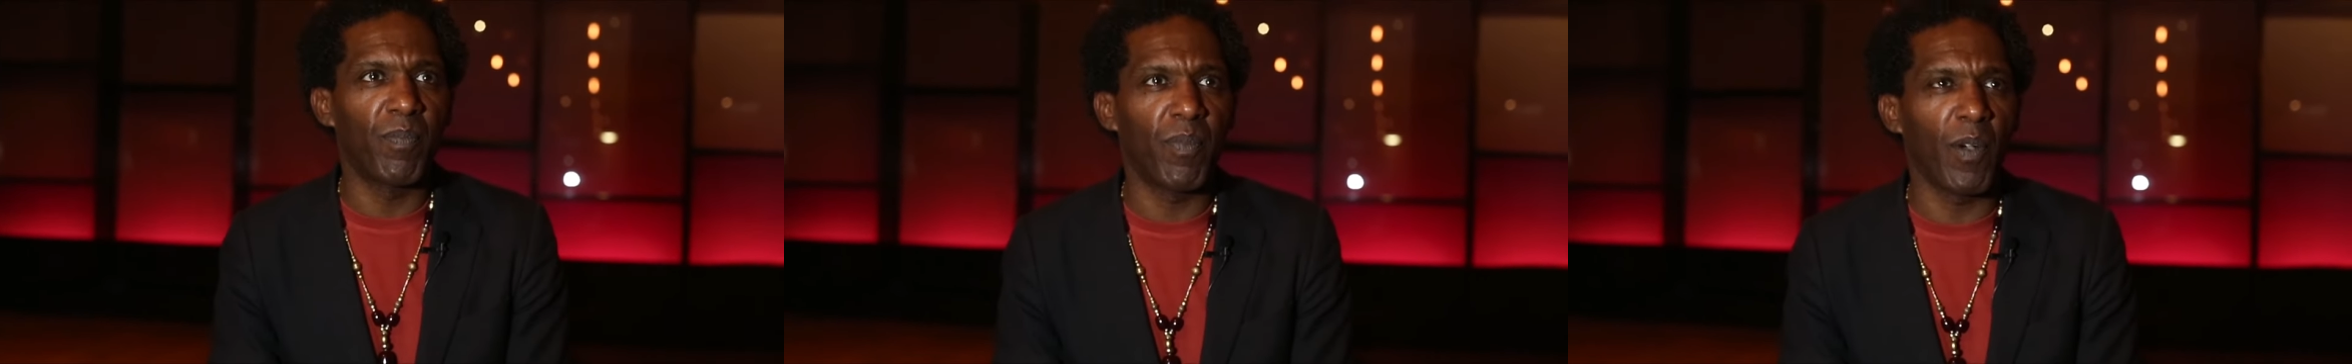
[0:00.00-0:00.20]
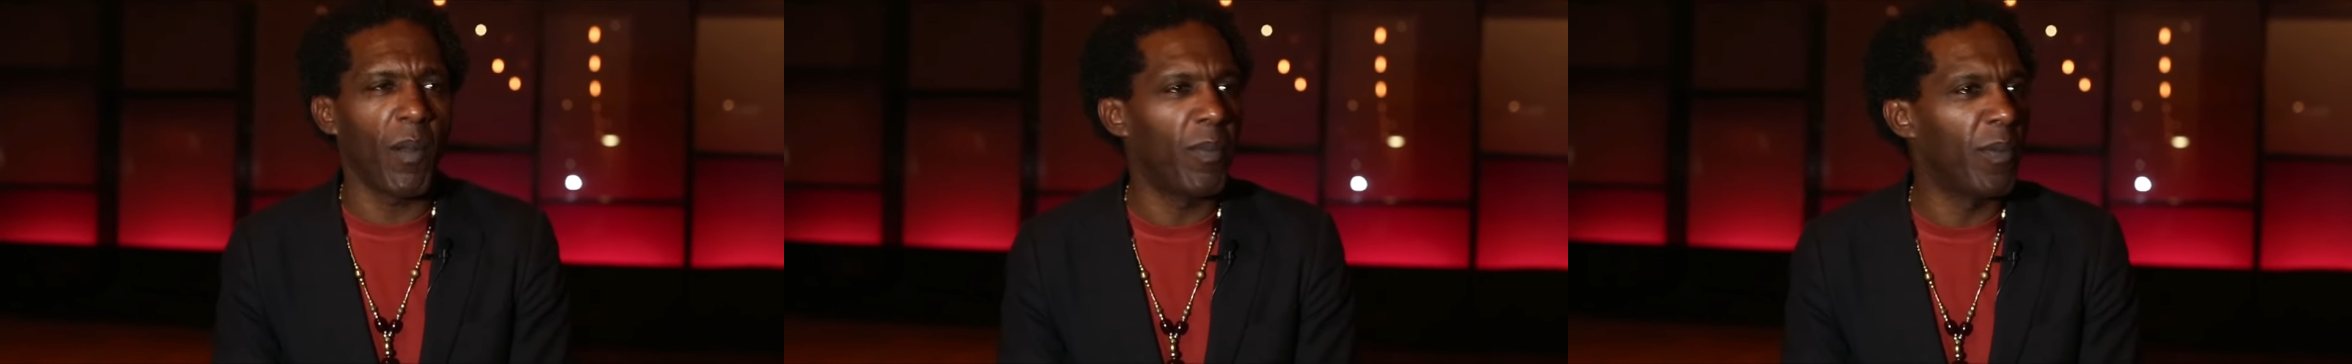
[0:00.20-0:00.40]

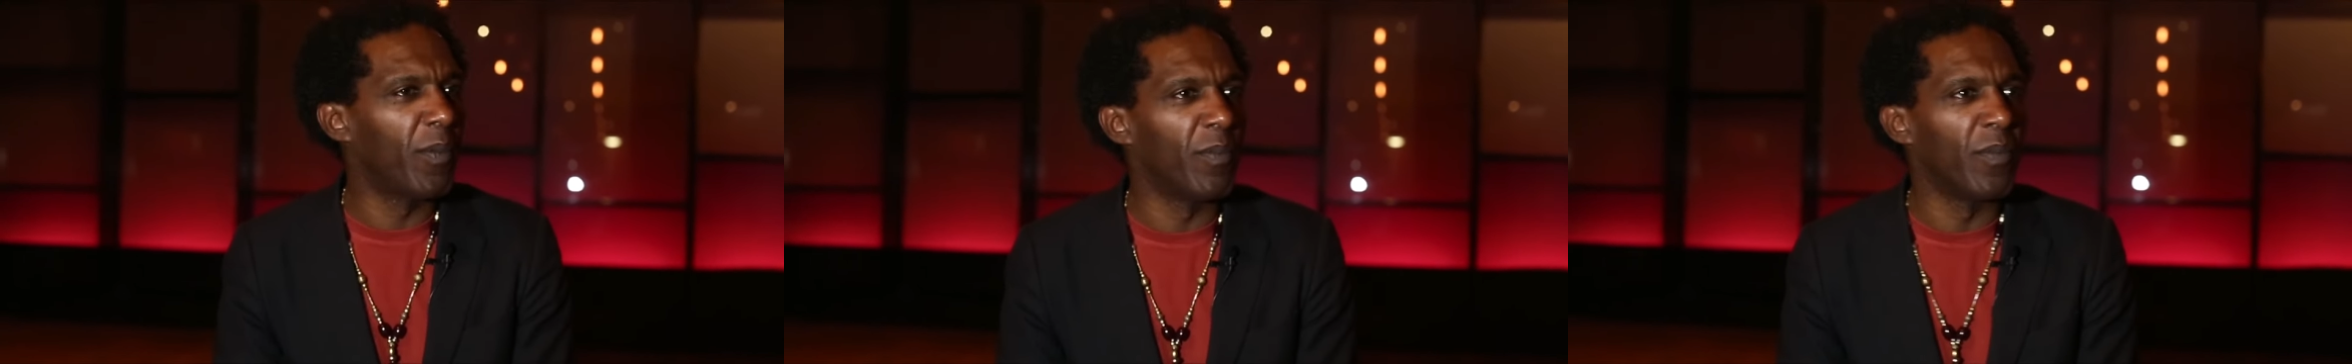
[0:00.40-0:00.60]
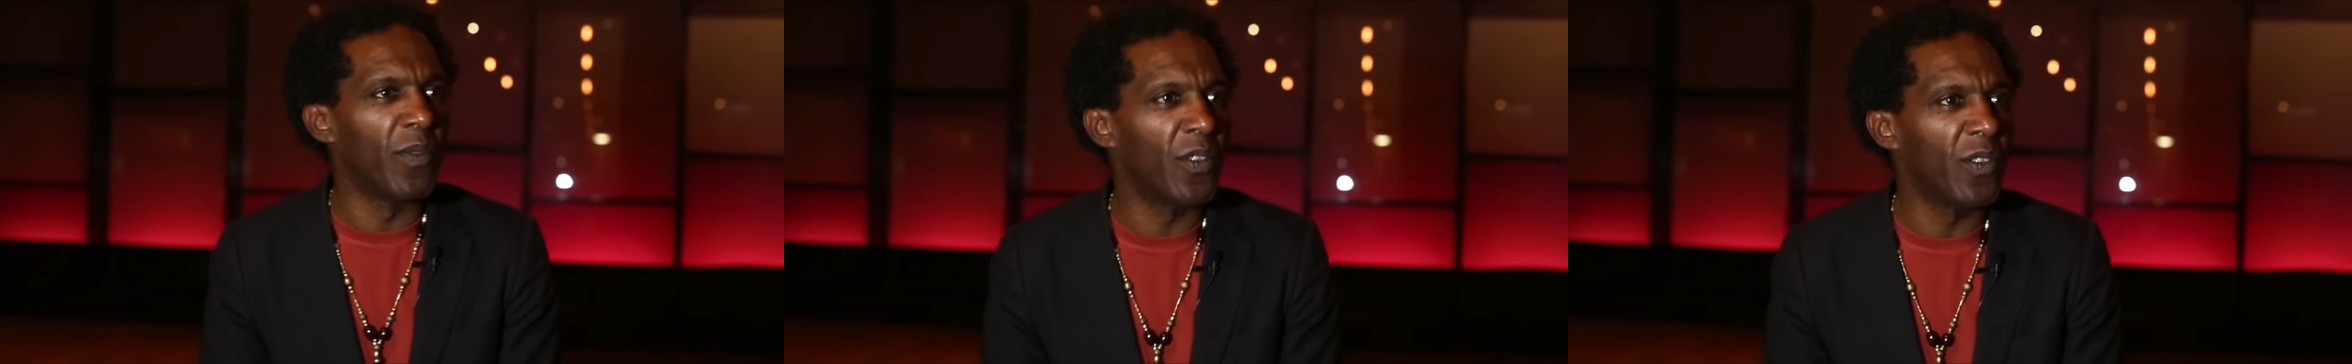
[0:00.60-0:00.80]

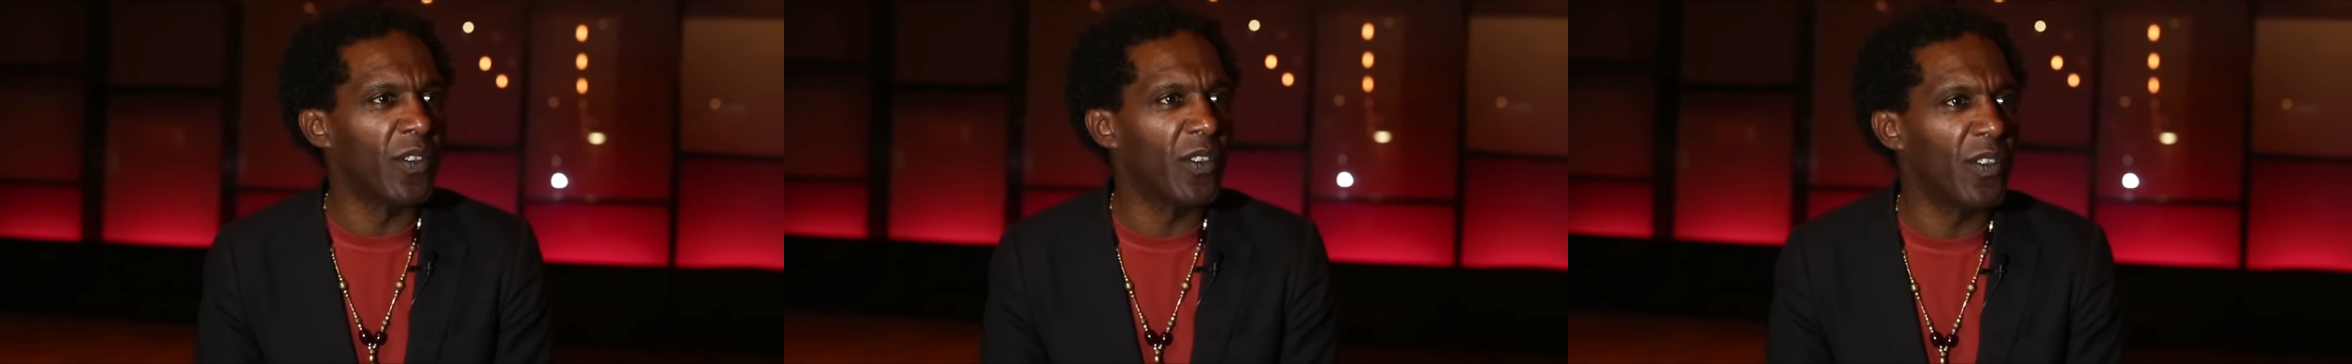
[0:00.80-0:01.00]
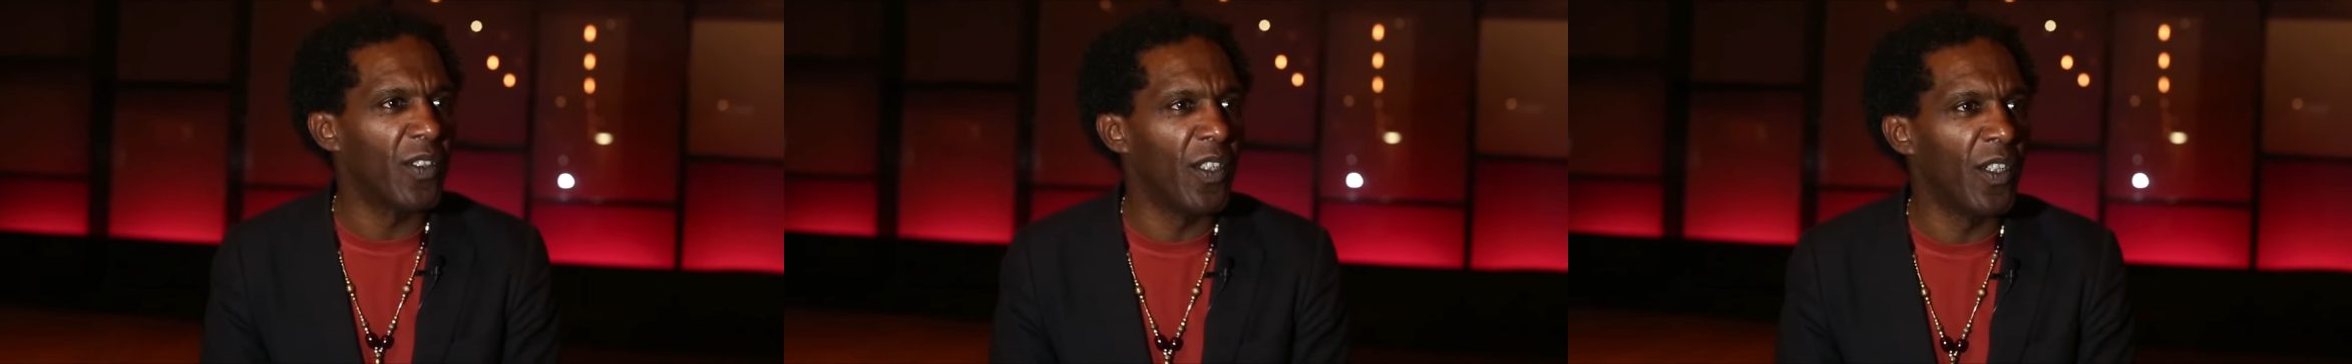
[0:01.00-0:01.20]

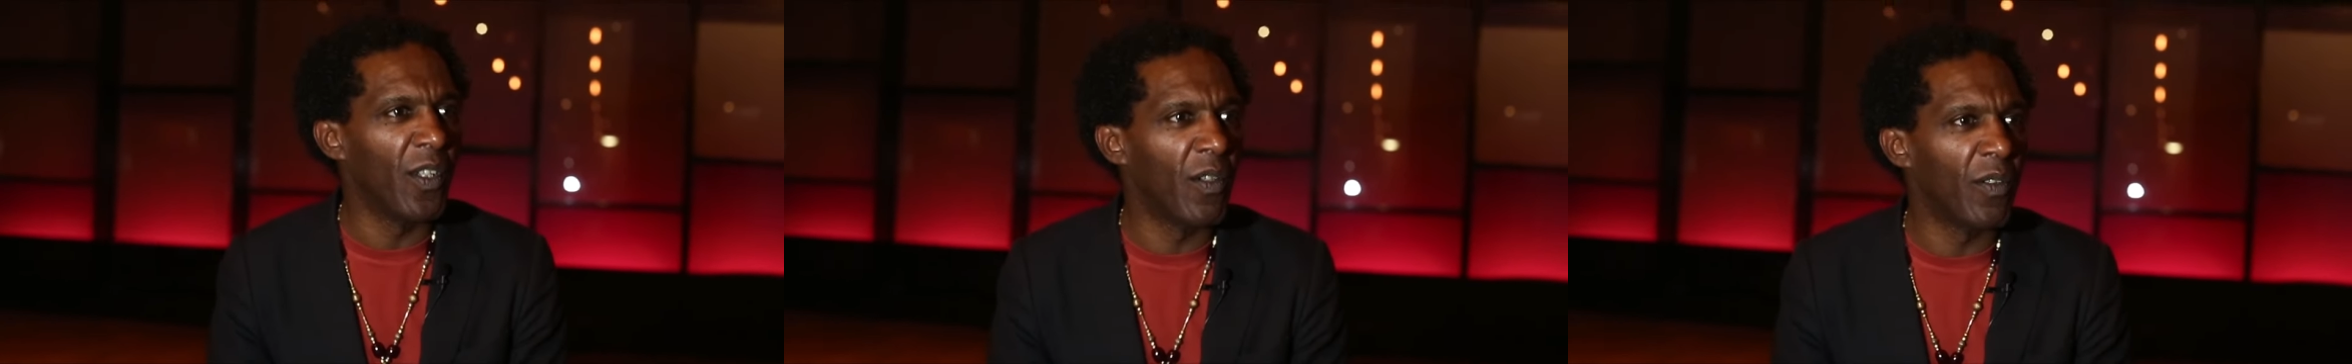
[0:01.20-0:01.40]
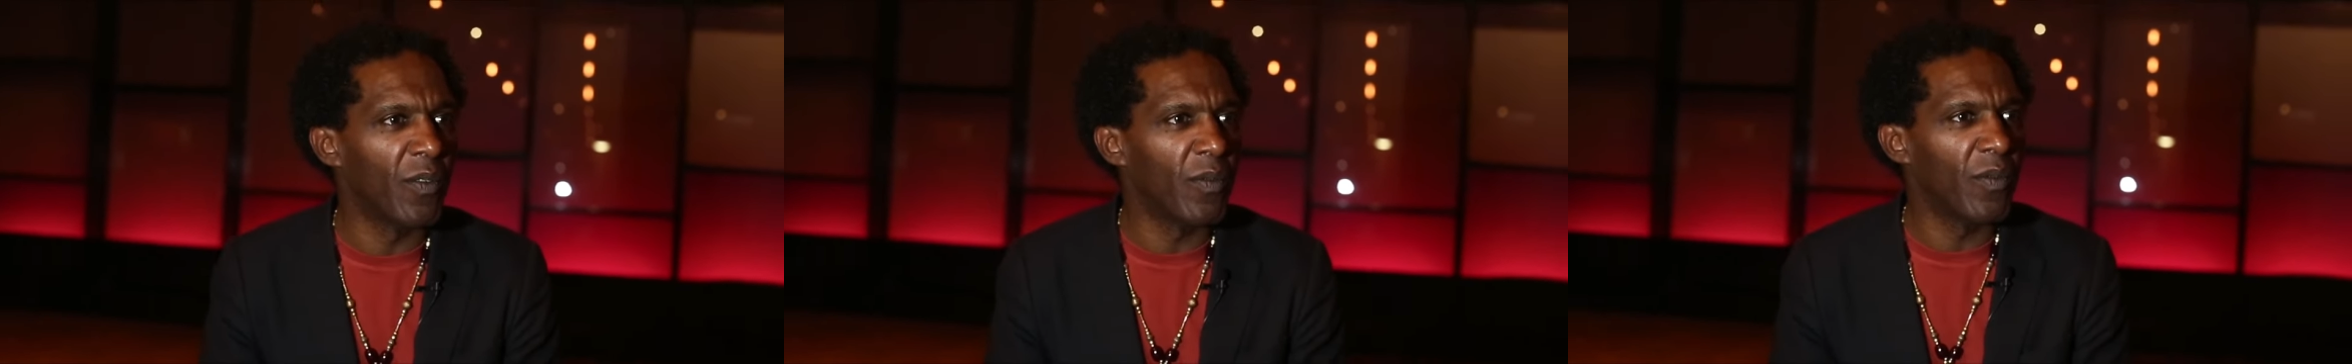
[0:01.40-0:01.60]
problems, you
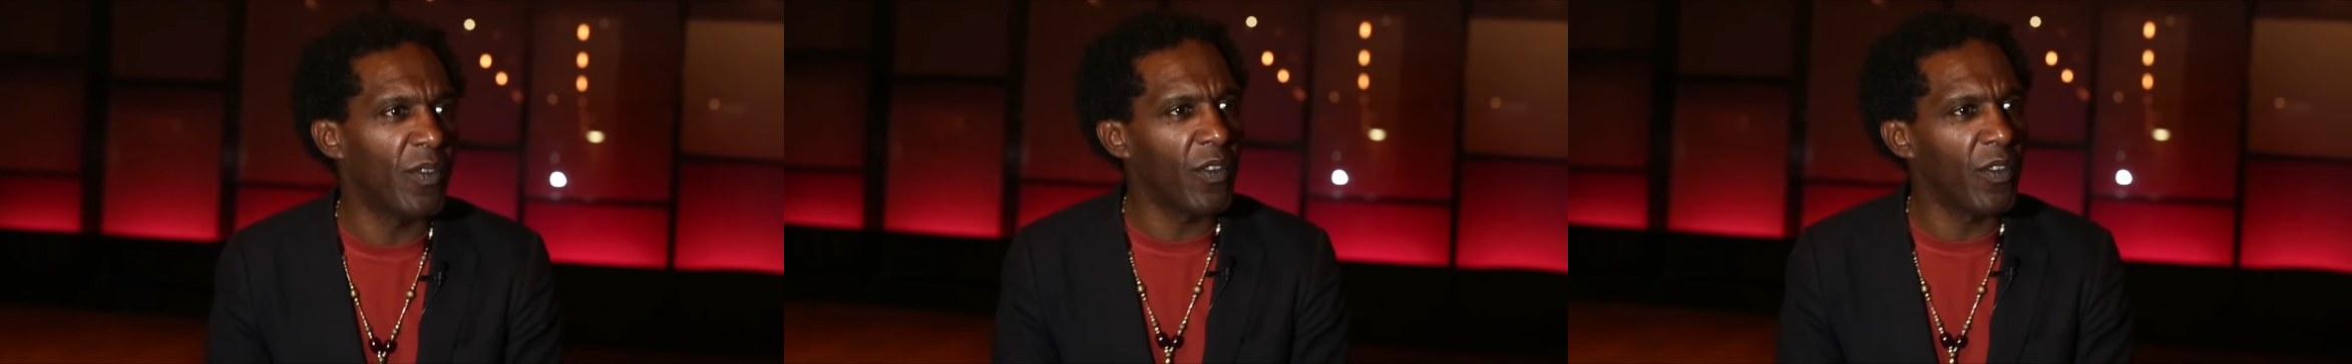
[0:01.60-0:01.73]
know.